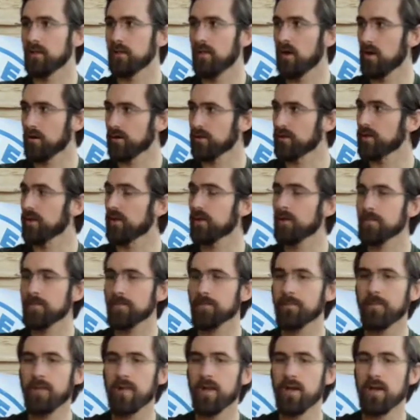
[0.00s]
long term,
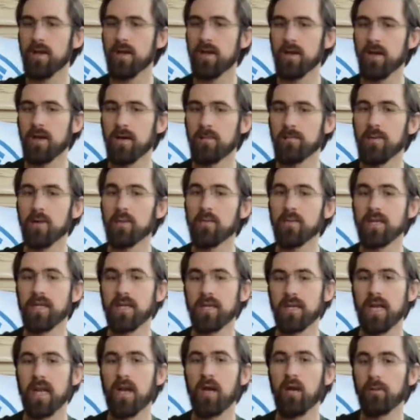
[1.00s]
but we
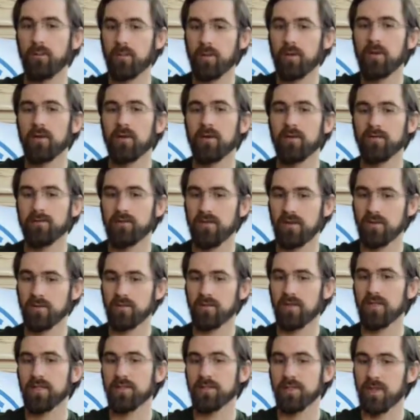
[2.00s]
can help her fund
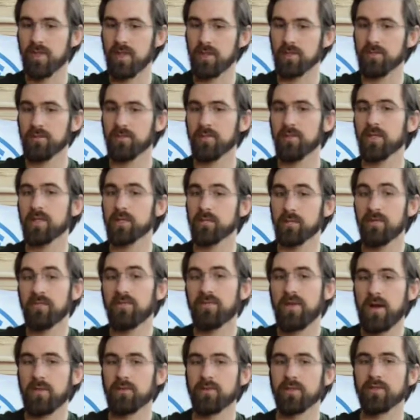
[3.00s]
her education because we
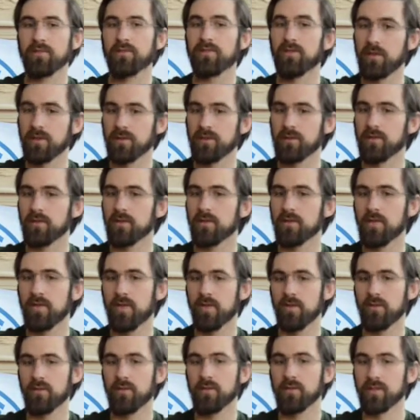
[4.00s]
found a funder
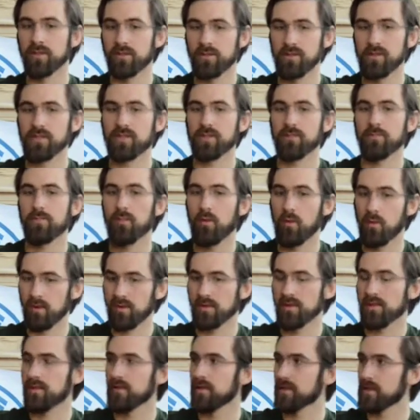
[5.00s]
who can just
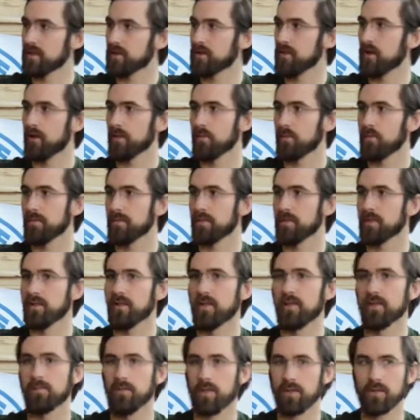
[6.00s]
support this young woman
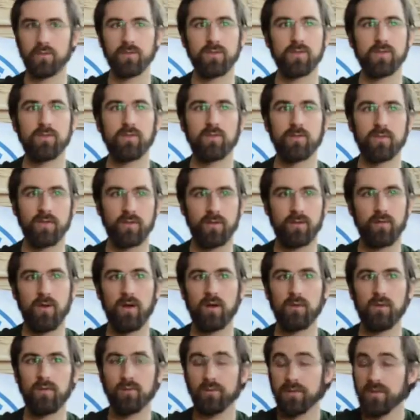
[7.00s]
in medical school in
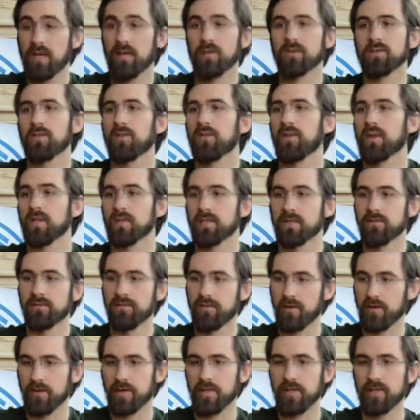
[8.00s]
Nicaragua, which I also think is a
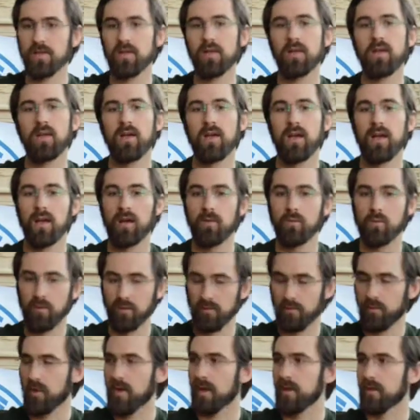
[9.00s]
very
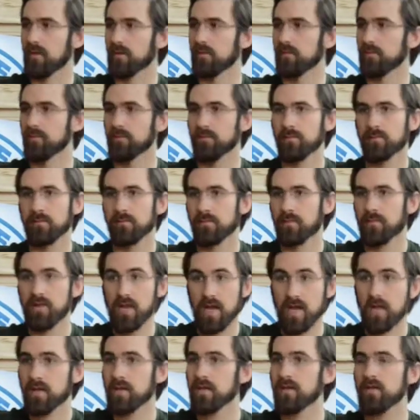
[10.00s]
worthwhile
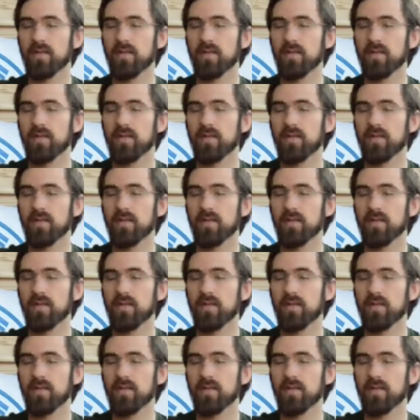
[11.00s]
thing.